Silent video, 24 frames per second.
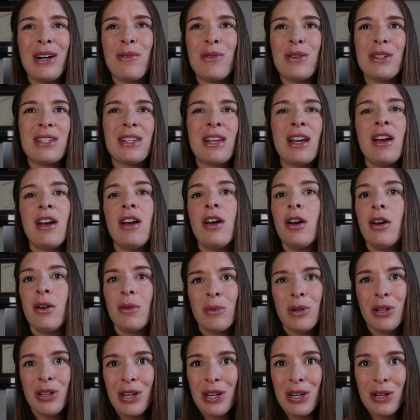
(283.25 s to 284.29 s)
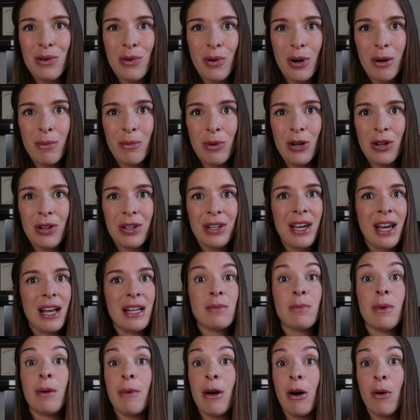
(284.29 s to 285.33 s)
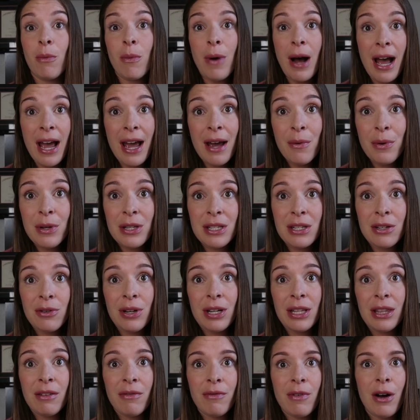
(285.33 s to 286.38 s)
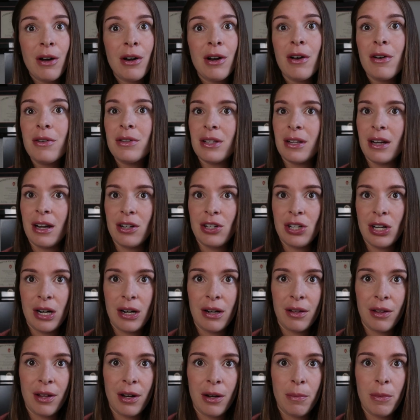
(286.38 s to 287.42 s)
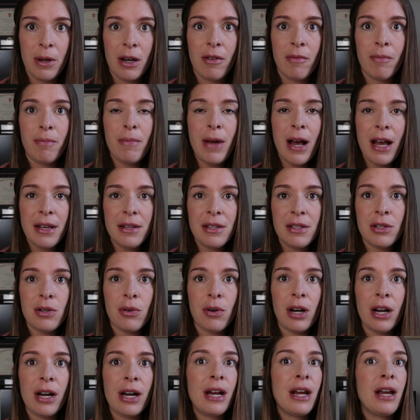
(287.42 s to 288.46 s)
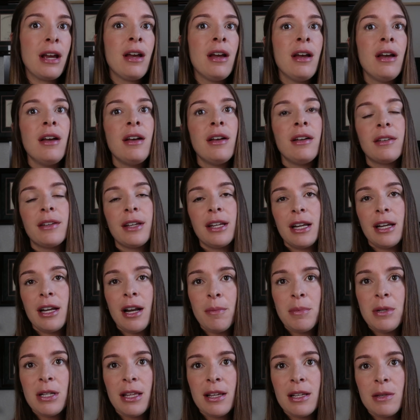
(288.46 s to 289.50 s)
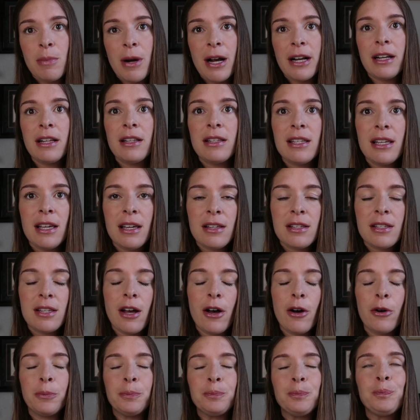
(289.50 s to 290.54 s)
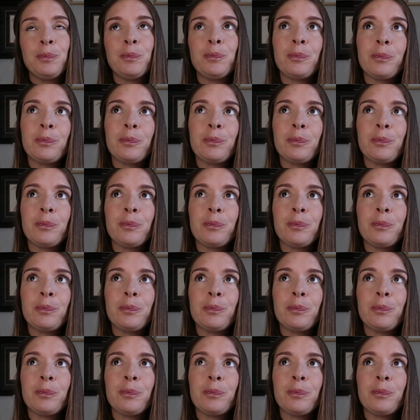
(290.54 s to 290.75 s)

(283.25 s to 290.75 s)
It was really normal. He asked me about why I was doing the photos, and I shared a little bit of my story leading up to this pregnancy. So